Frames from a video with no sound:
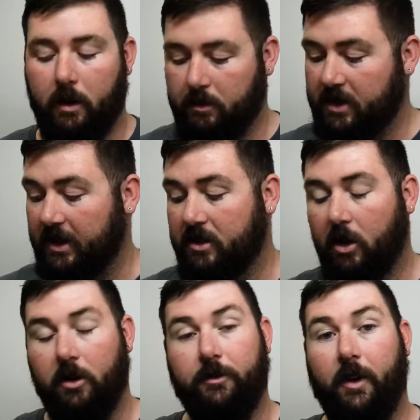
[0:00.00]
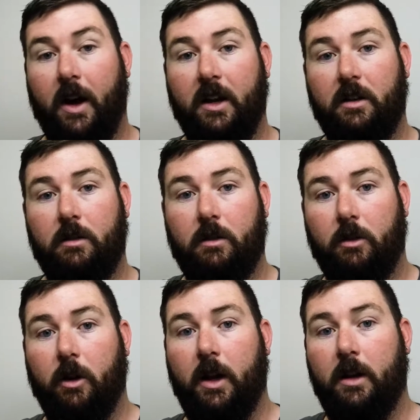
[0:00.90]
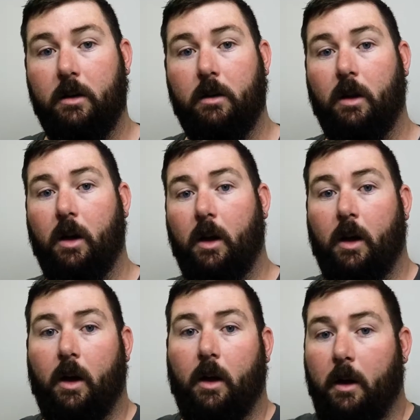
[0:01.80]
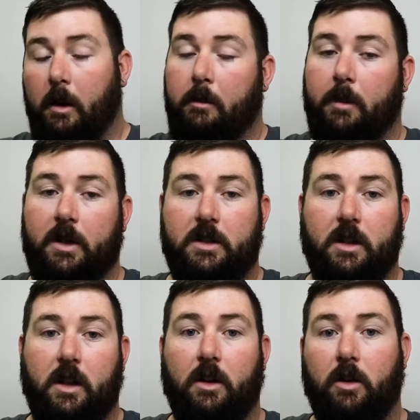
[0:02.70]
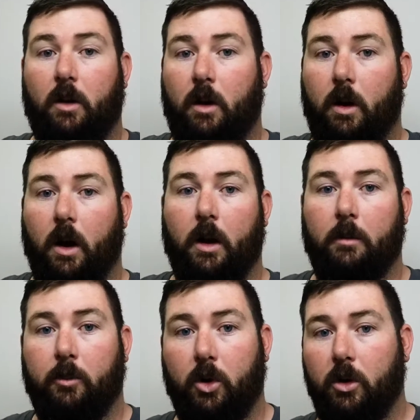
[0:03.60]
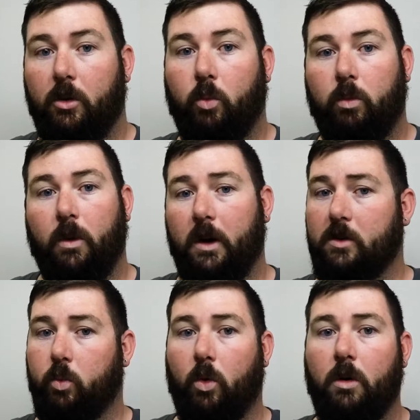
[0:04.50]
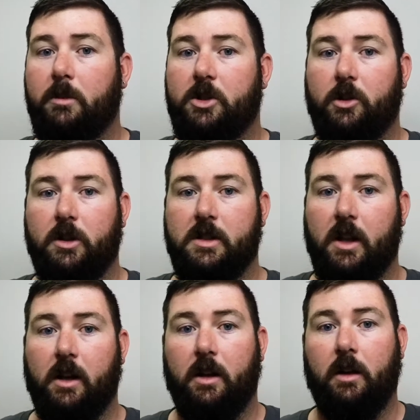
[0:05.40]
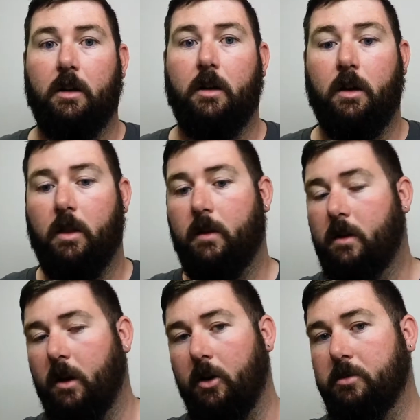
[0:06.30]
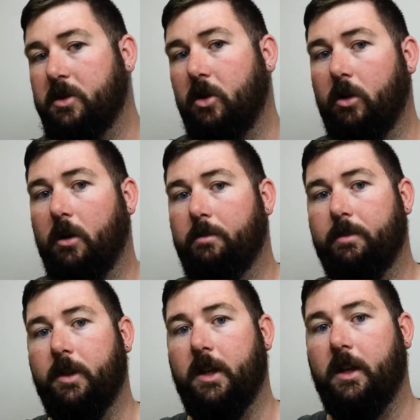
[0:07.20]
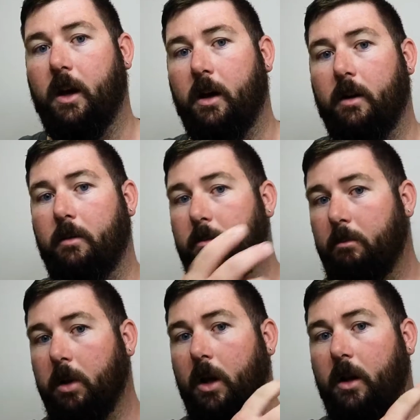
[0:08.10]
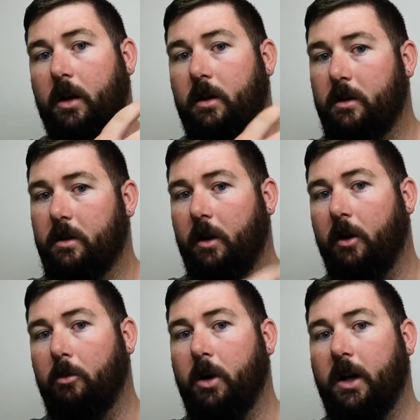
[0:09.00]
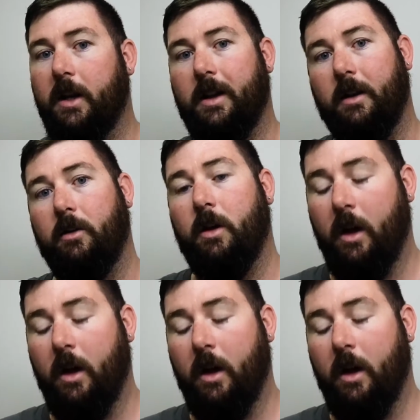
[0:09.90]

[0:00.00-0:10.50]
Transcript: Sea salt, fine grain, mixed in there, good, as warm as you can stand it, to help soak up the blood, to help break it down.